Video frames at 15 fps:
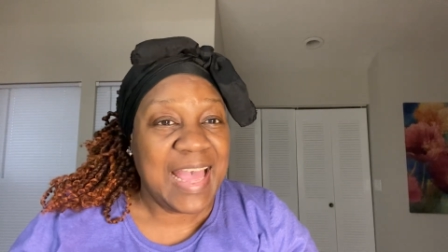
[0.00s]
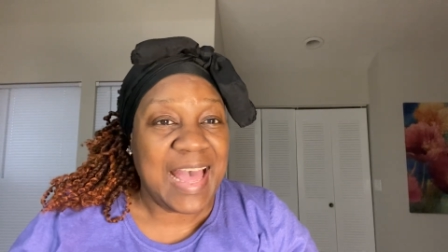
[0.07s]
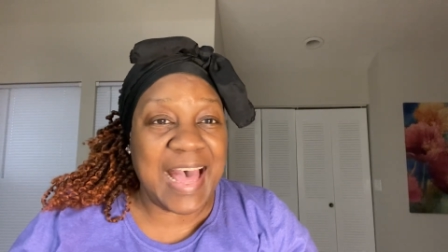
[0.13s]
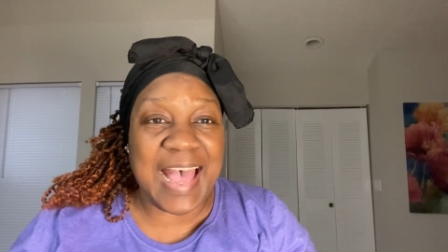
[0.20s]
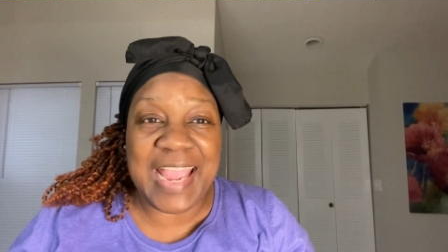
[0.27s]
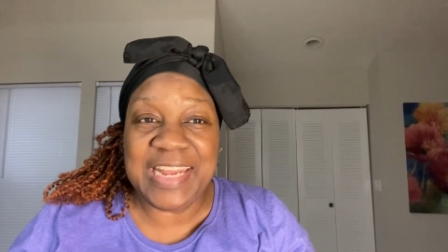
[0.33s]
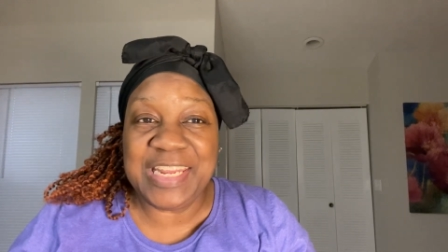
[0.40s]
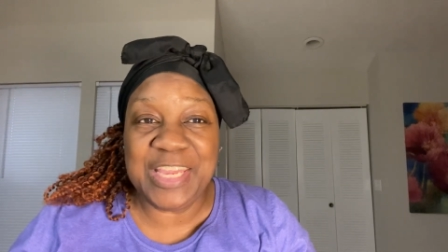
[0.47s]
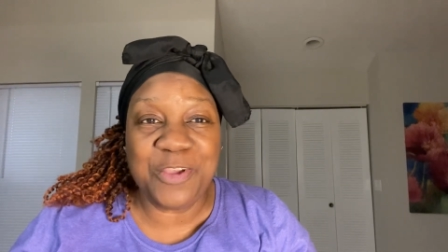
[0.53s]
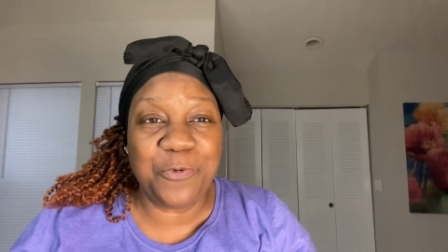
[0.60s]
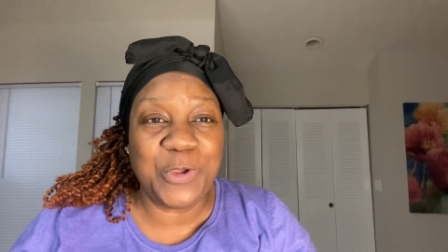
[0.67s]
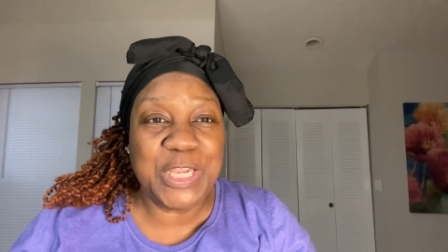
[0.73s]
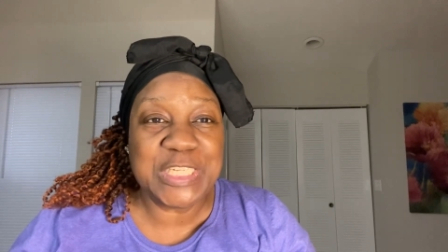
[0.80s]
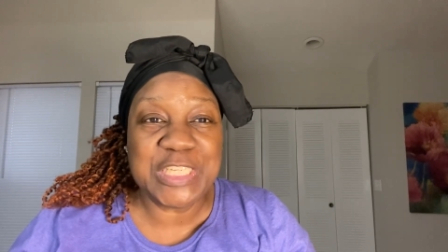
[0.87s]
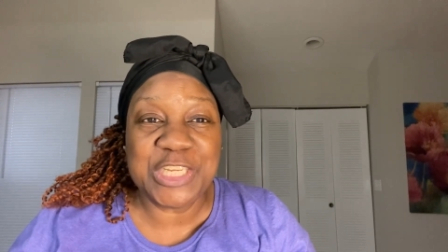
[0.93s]
I
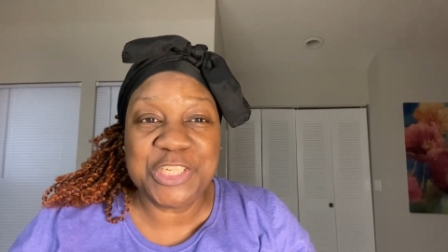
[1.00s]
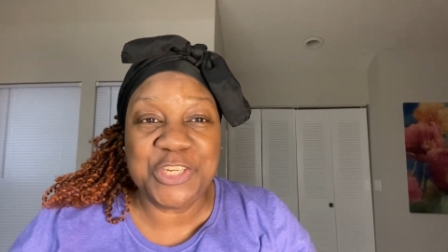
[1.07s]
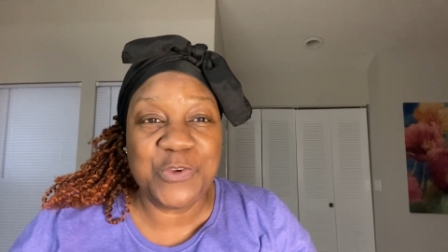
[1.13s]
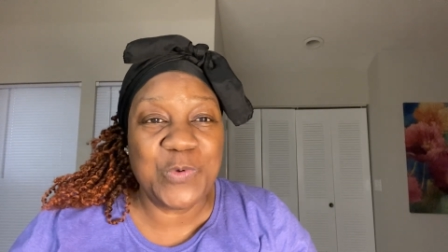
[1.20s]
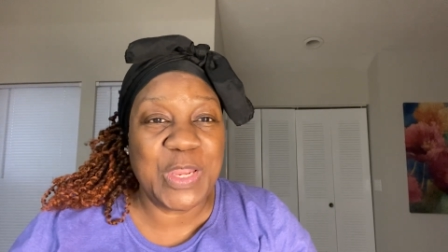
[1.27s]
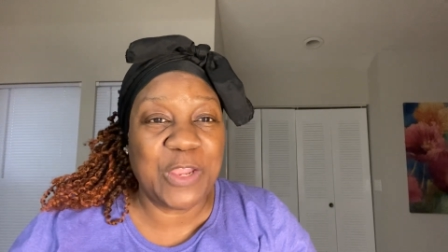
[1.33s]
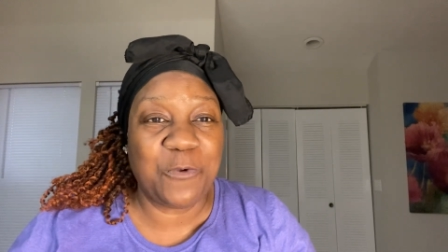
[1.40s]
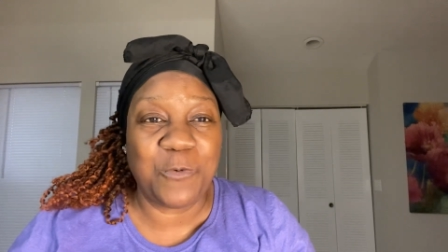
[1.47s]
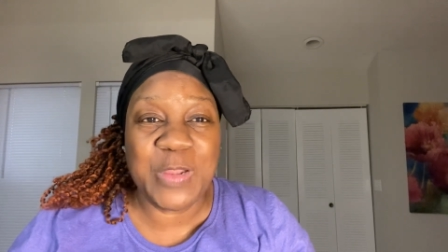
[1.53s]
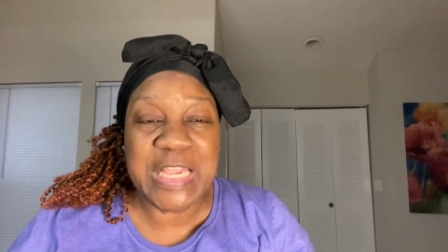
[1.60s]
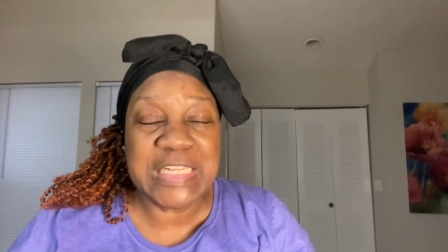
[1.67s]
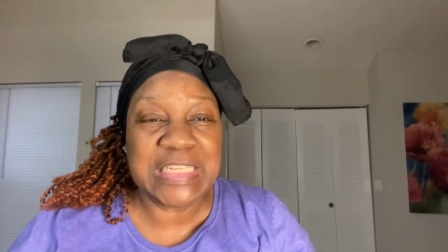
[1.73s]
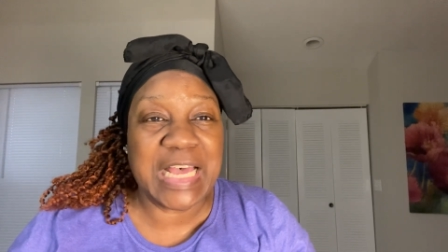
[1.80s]
decrease as you increase.